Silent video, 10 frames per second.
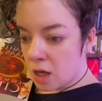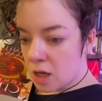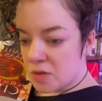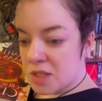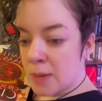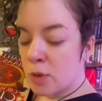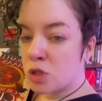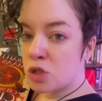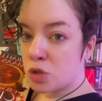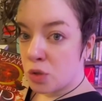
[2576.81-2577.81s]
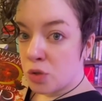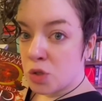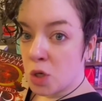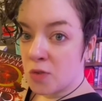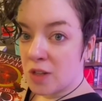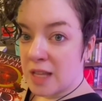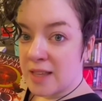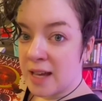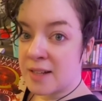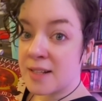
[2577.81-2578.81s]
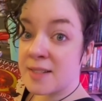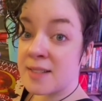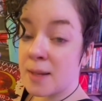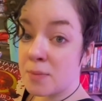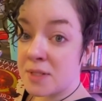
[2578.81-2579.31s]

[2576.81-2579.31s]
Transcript: if someone screws you over like that and does some